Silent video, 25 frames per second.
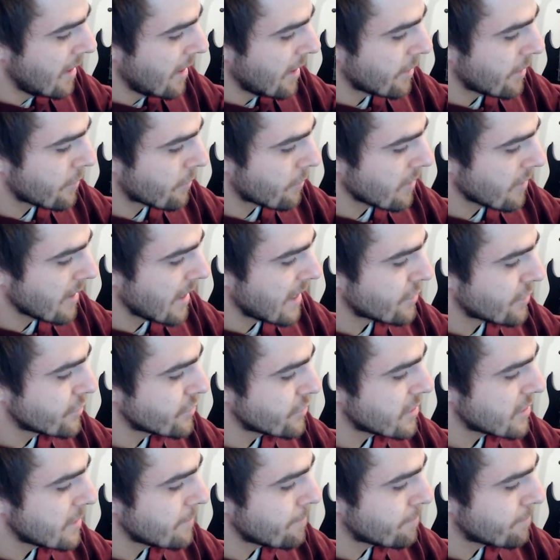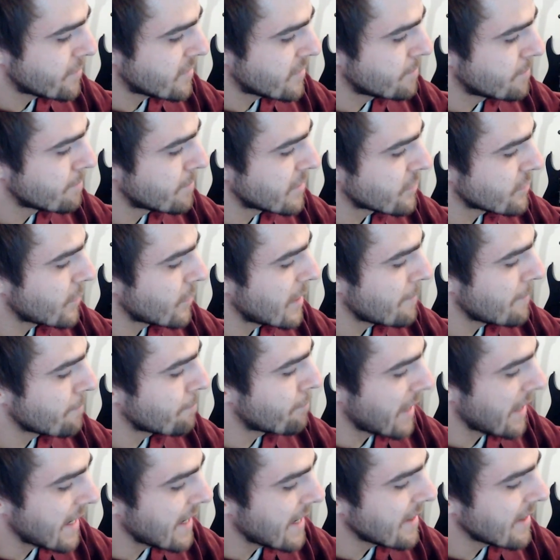The relationships between
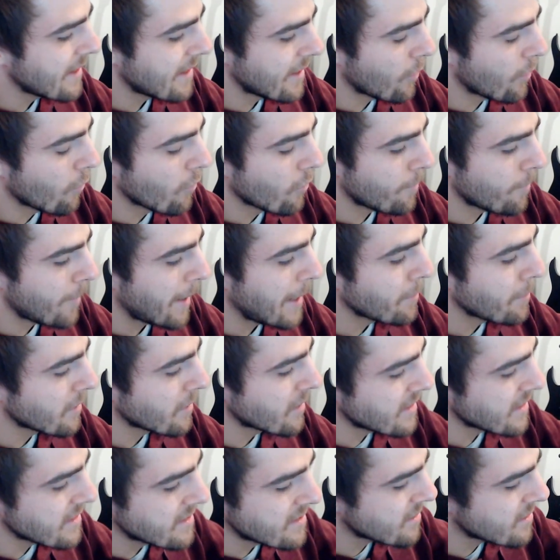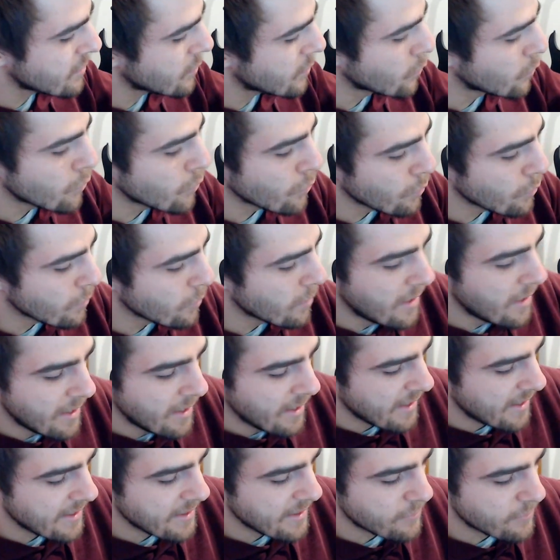Pete and all the people at his school,
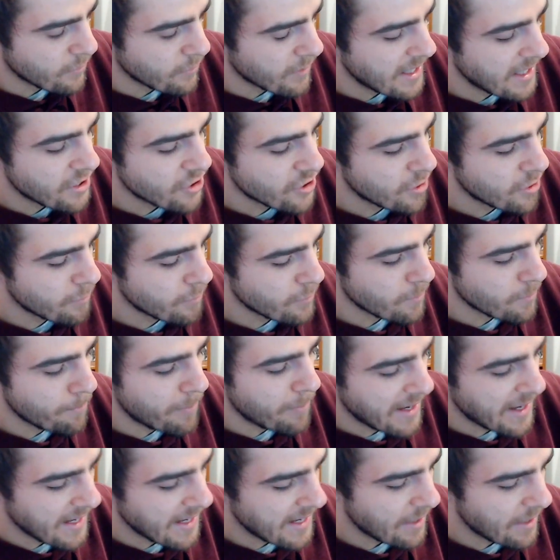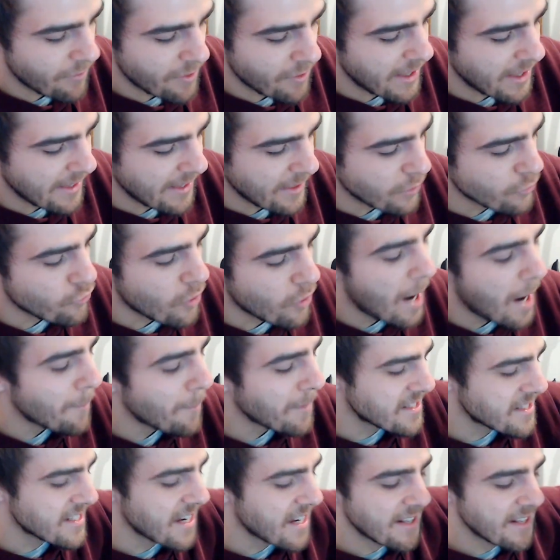his relationship with Betty and everything, the
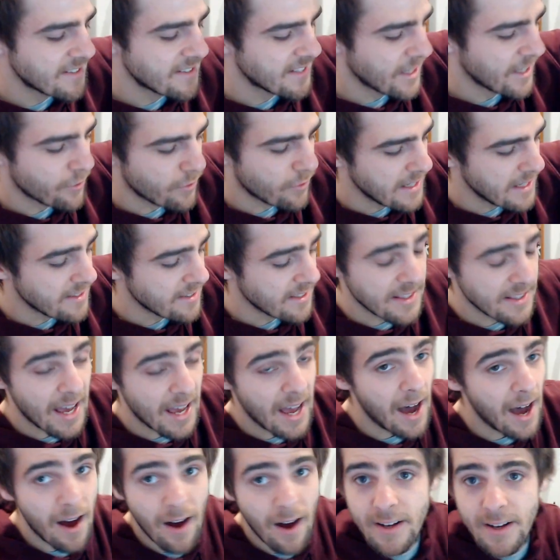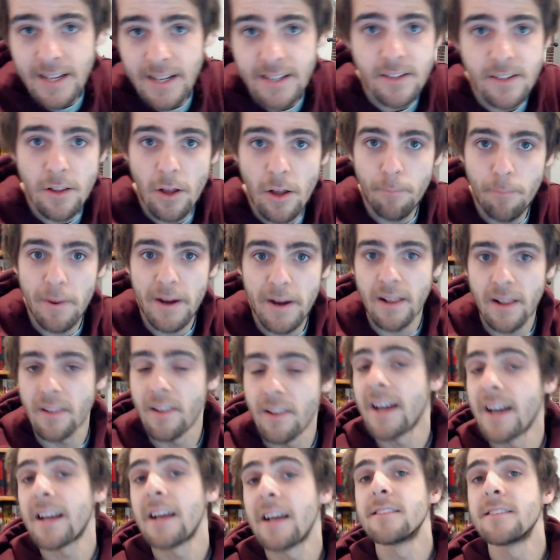drama starts increasing. The art gets a lot better.
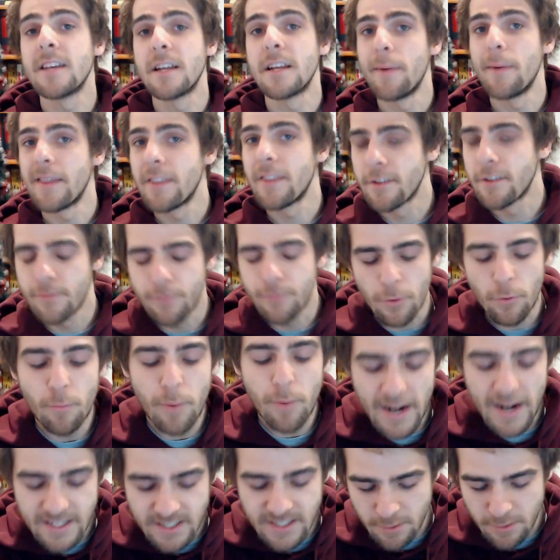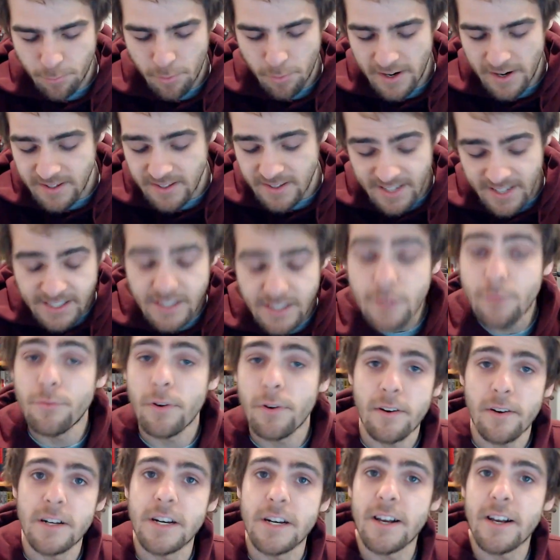Like I said about those full-page spreads, it's actually
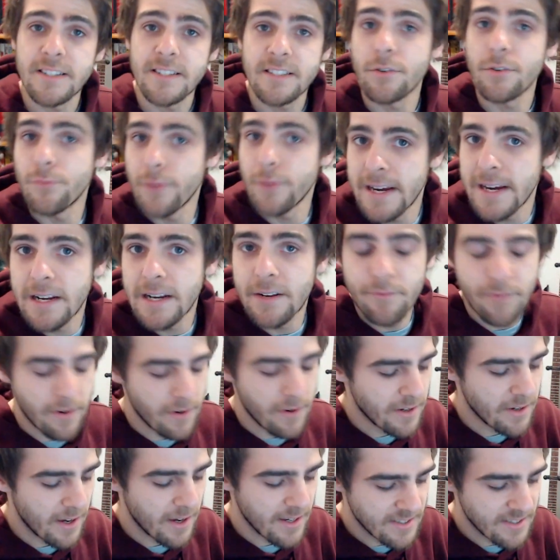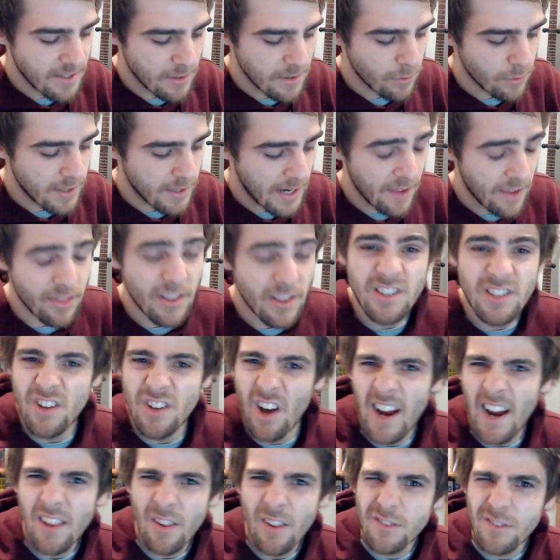very nice to read and very nice to look at. And the
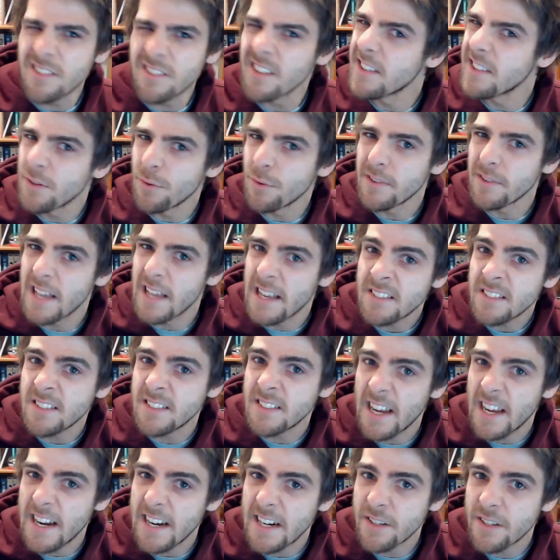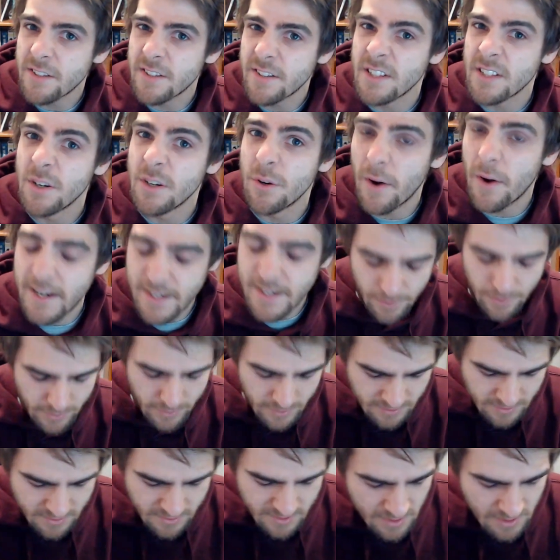dialogue's a little less dated too, I
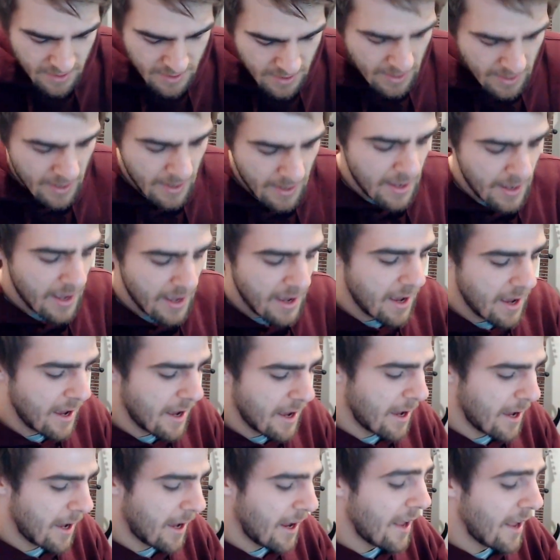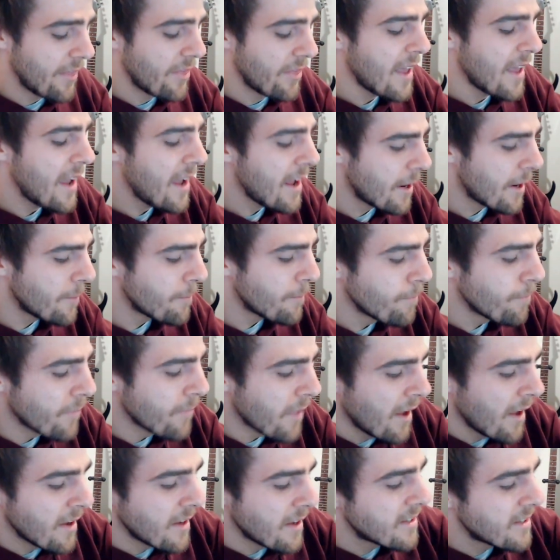noticed. And then
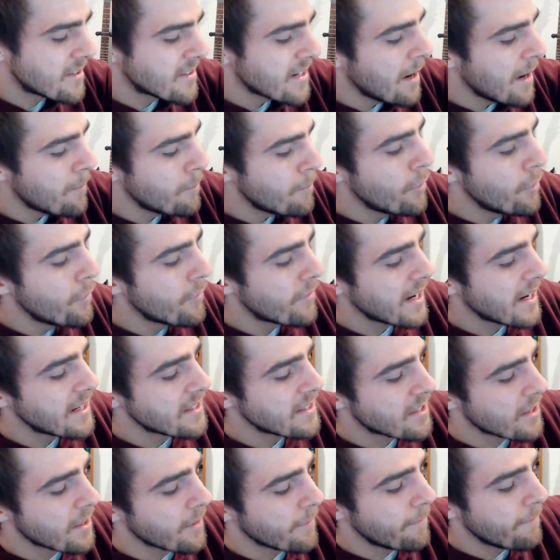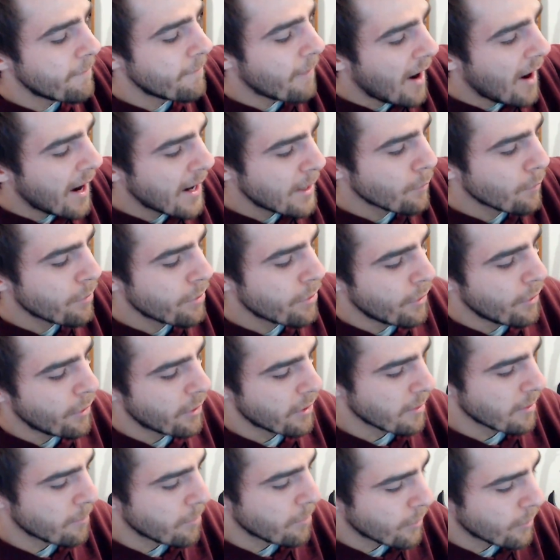you start moving into the final third
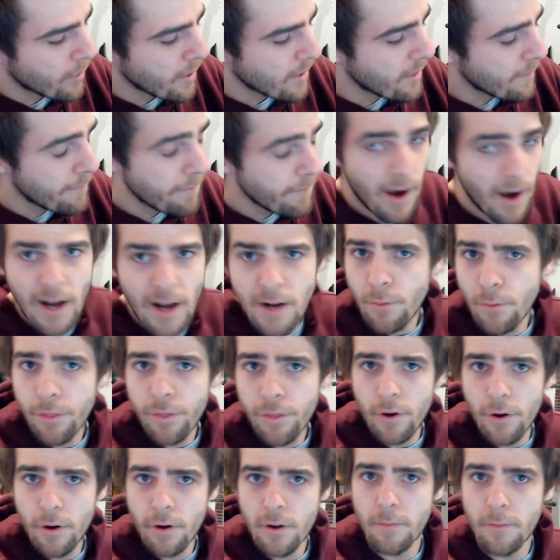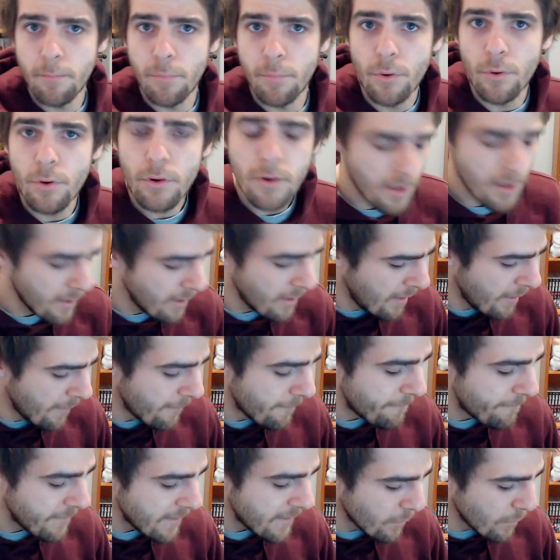of the book, and the final third of the book
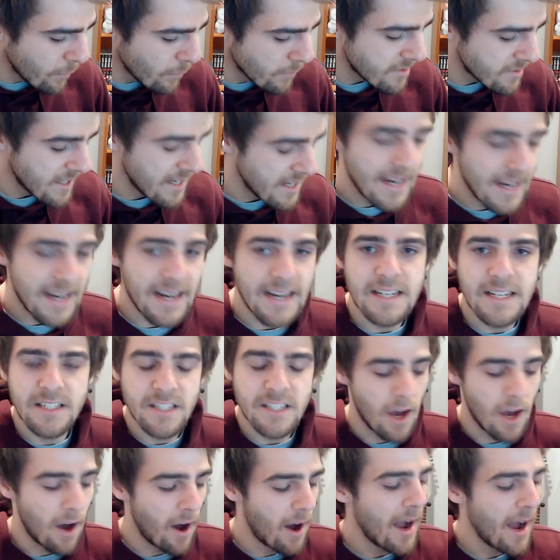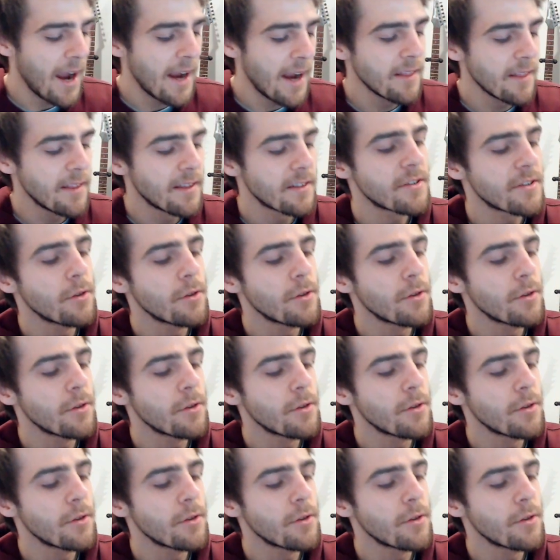feels entirely.